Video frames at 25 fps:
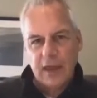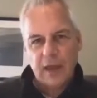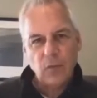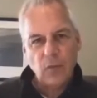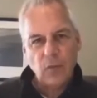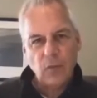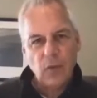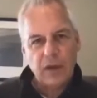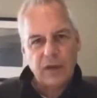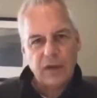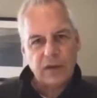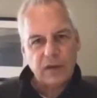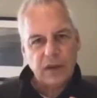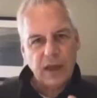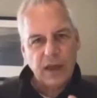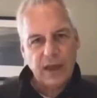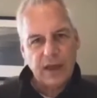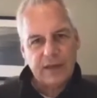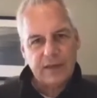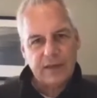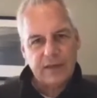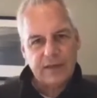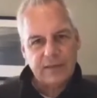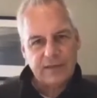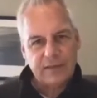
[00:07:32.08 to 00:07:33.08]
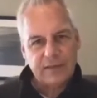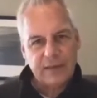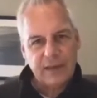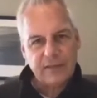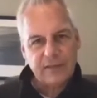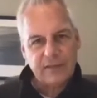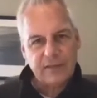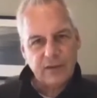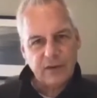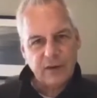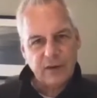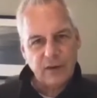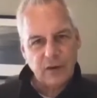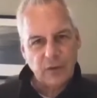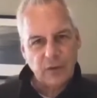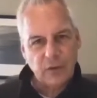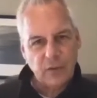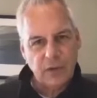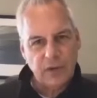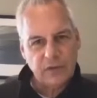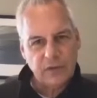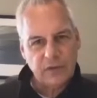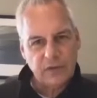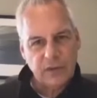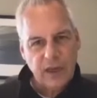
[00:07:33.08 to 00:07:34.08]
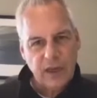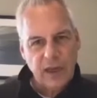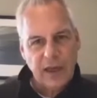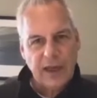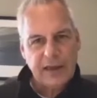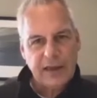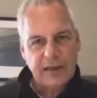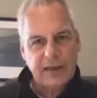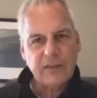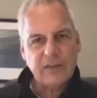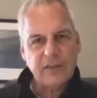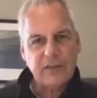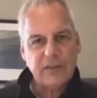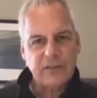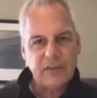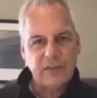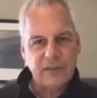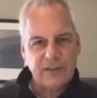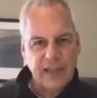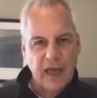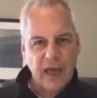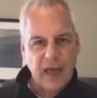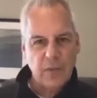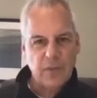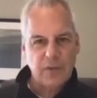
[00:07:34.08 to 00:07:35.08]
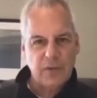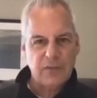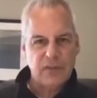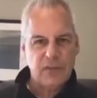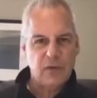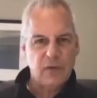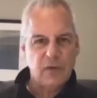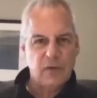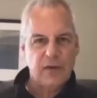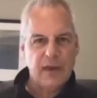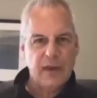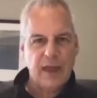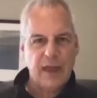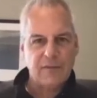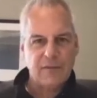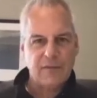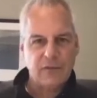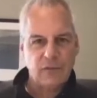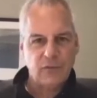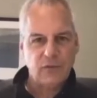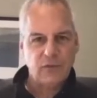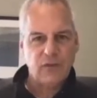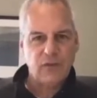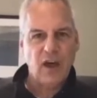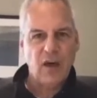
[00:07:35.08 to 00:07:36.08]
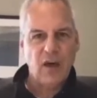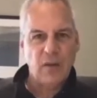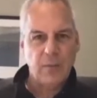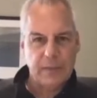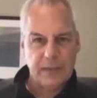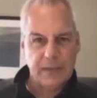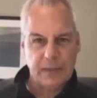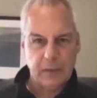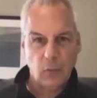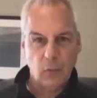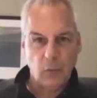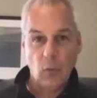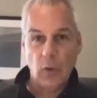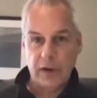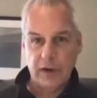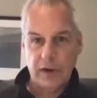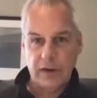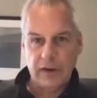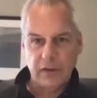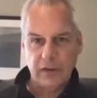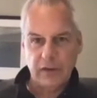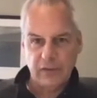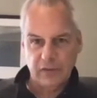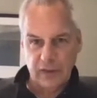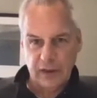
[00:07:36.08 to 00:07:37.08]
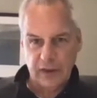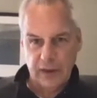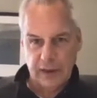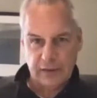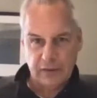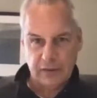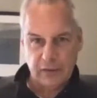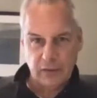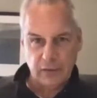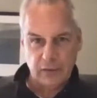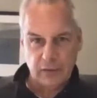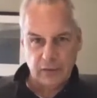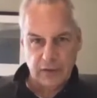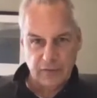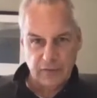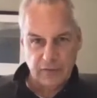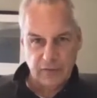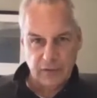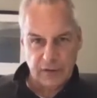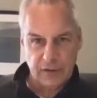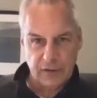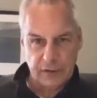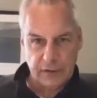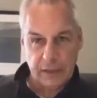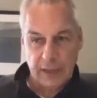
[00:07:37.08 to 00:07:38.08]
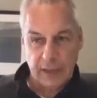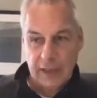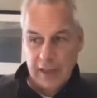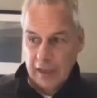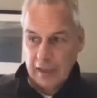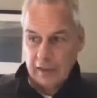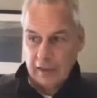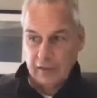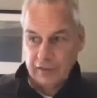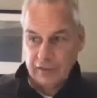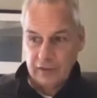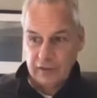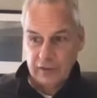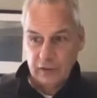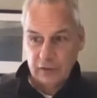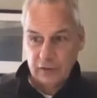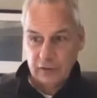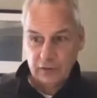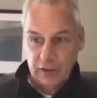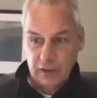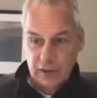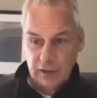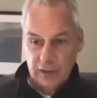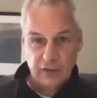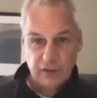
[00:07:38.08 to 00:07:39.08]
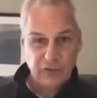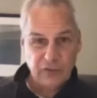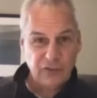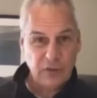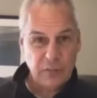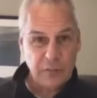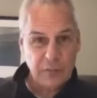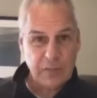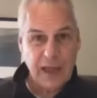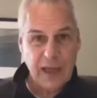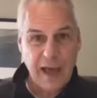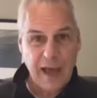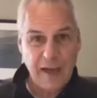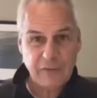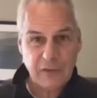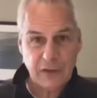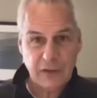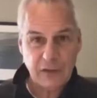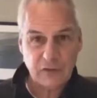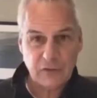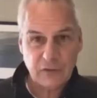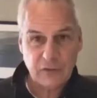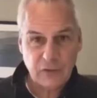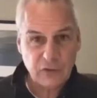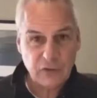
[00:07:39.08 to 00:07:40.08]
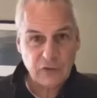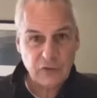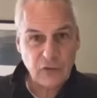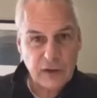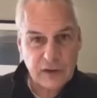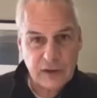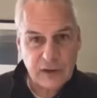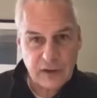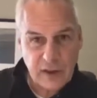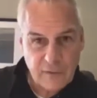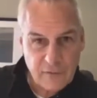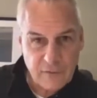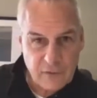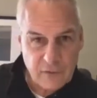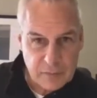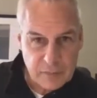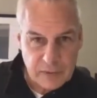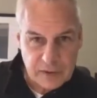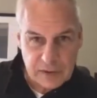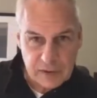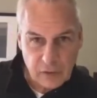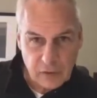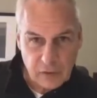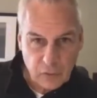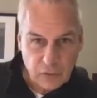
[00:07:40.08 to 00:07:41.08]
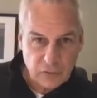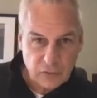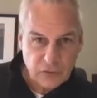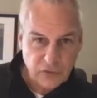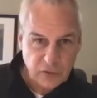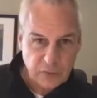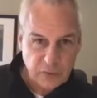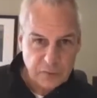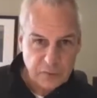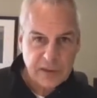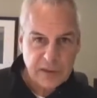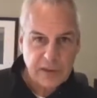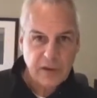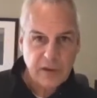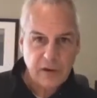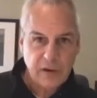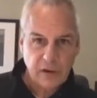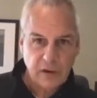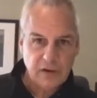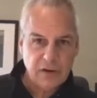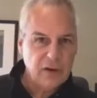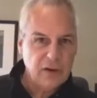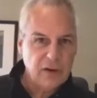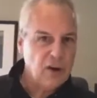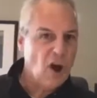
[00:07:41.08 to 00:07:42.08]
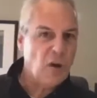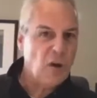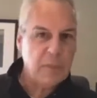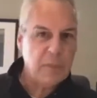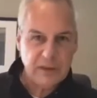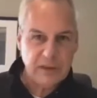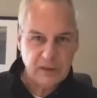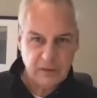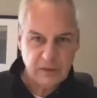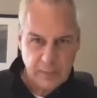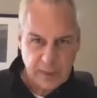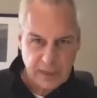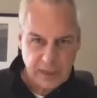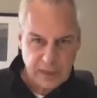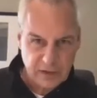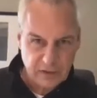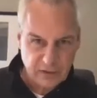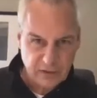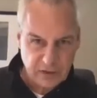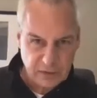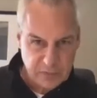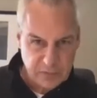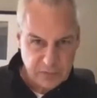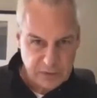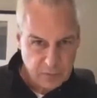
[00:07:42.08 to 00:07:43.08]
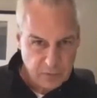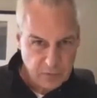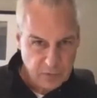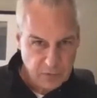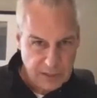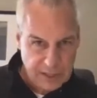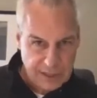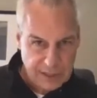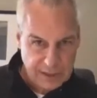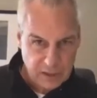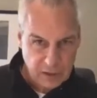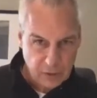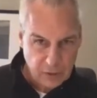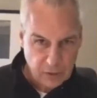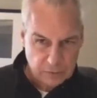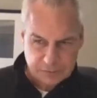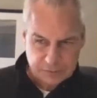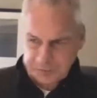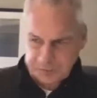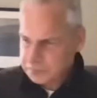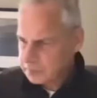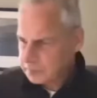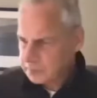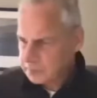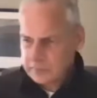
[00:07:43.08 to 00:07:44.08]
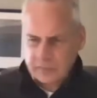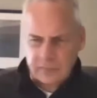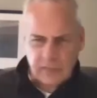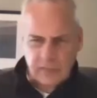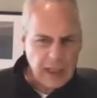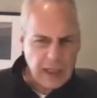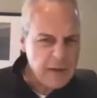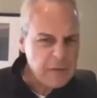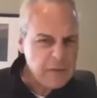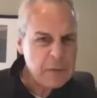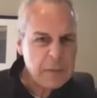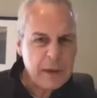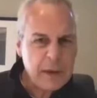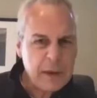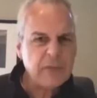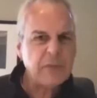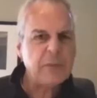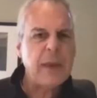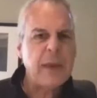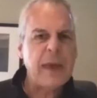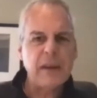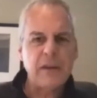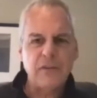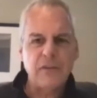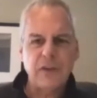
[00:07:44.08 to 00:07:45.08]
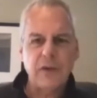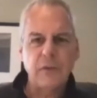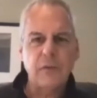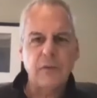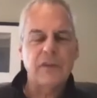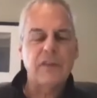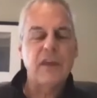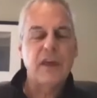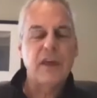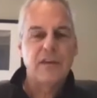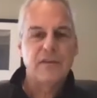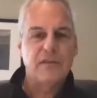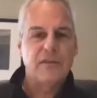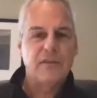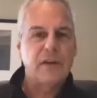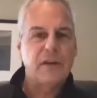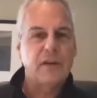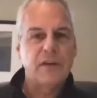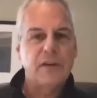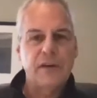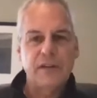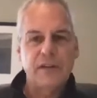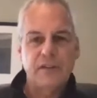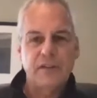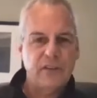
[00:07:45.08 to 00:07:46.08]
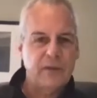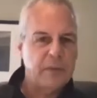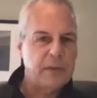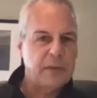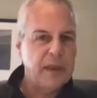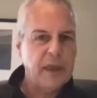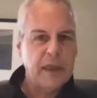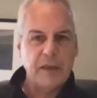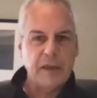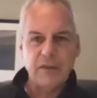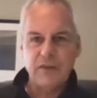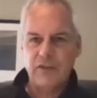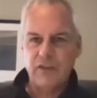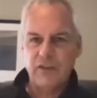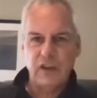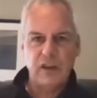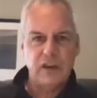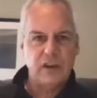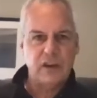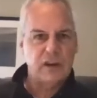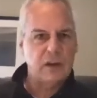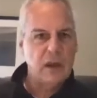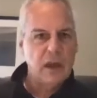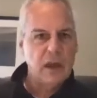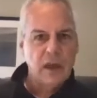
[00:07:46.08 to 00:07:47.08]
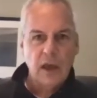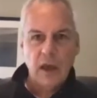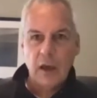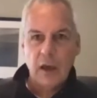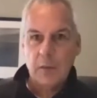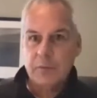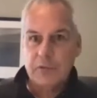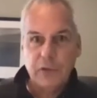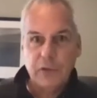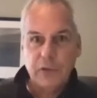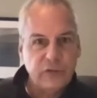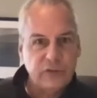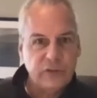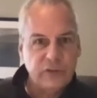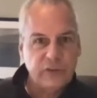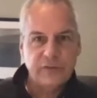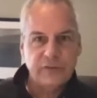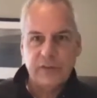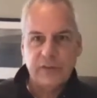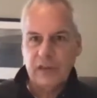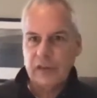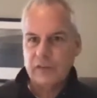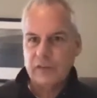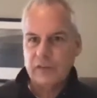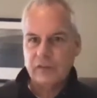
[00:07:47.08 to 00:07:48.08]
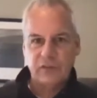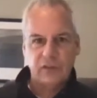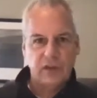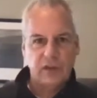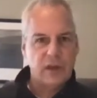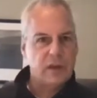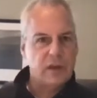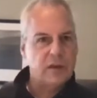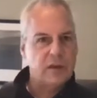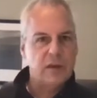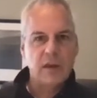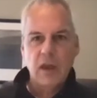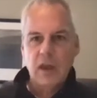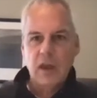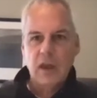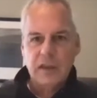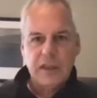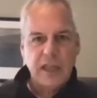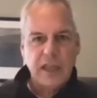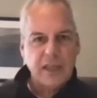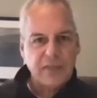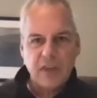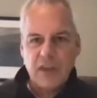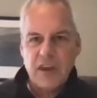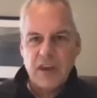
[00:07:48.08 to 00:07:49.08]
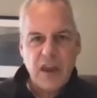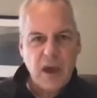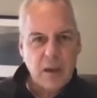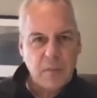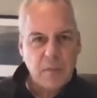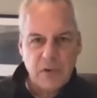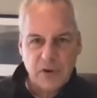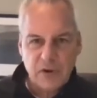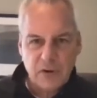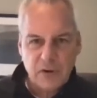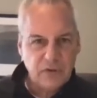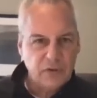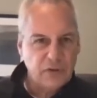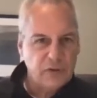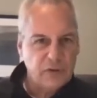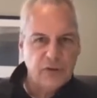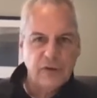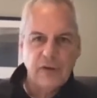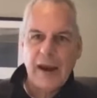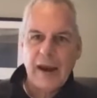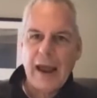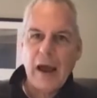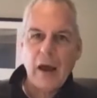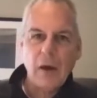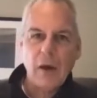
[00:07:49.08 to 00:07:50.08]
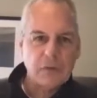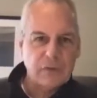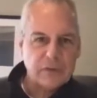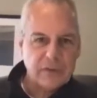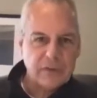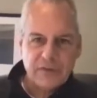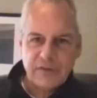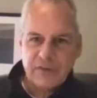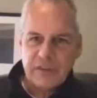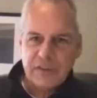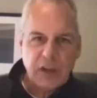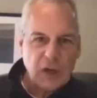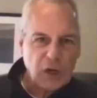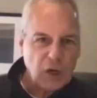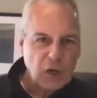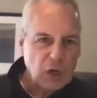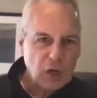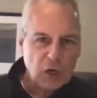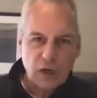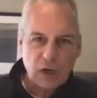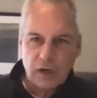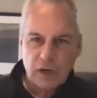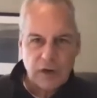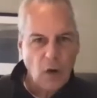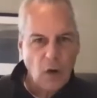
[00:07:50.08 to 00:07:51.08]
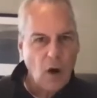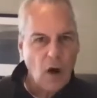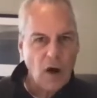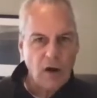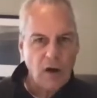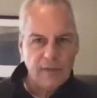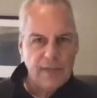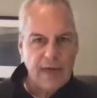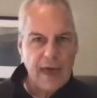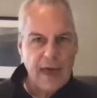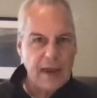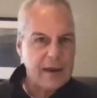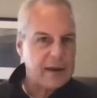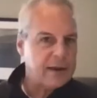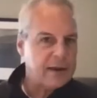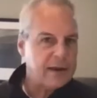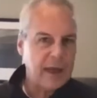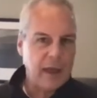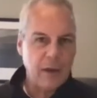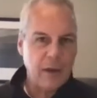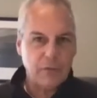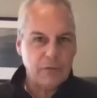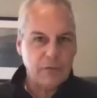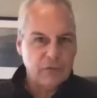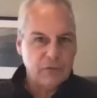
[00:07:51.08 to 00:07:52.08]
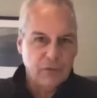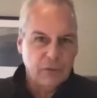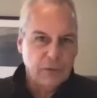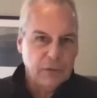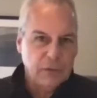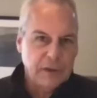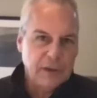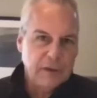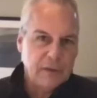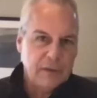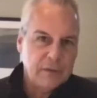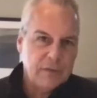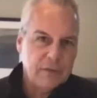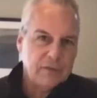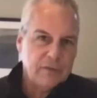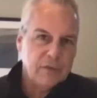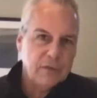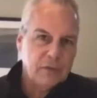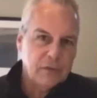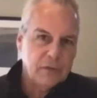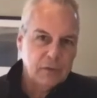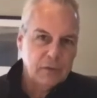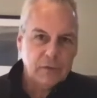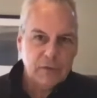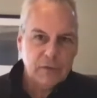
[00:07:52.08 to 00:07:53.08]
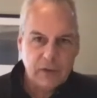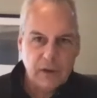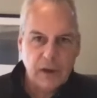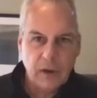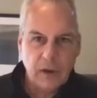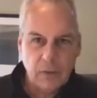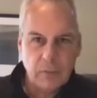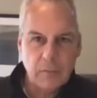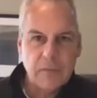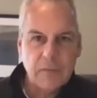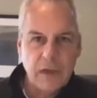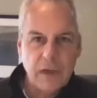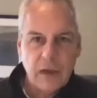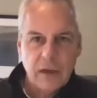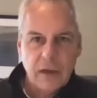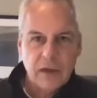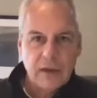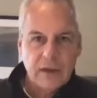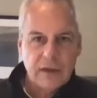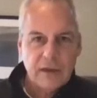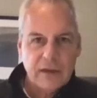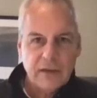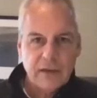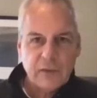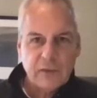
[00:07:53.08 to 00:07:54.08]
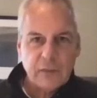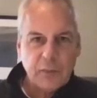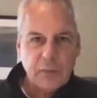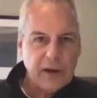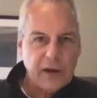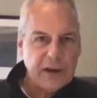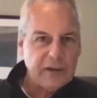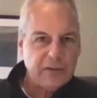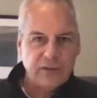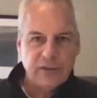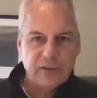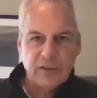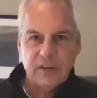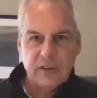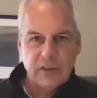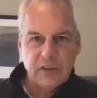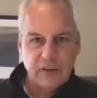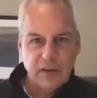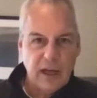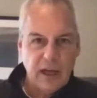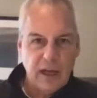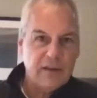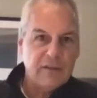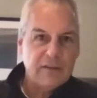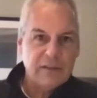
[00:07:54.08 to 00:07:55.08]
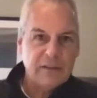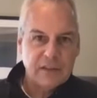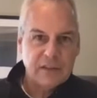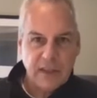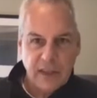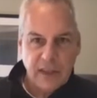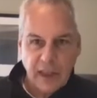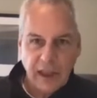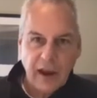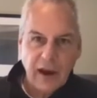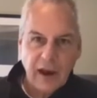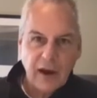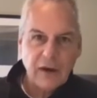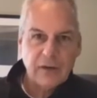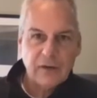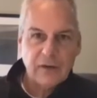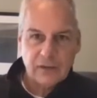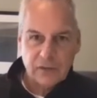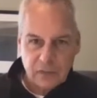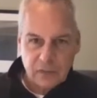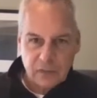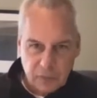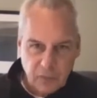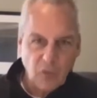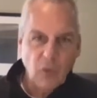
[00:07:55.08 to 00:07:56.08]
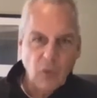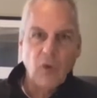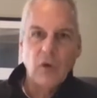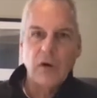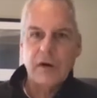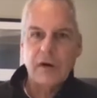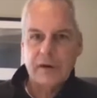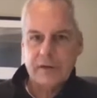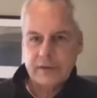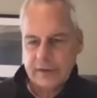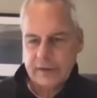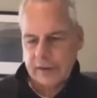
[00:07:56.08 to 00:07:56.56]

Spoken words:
And what I said to her was, I need to sit down with you and have you tell me what it is that I do differently. And she goes, it should be obvious. Just look at everybody who's your peer. Nobody's managing people like you. Everybody's managing with fear and intimidation and abusiveness and get the numbers or you're out, fear, all of that. And I was doing it through, inspiration and love and care and support.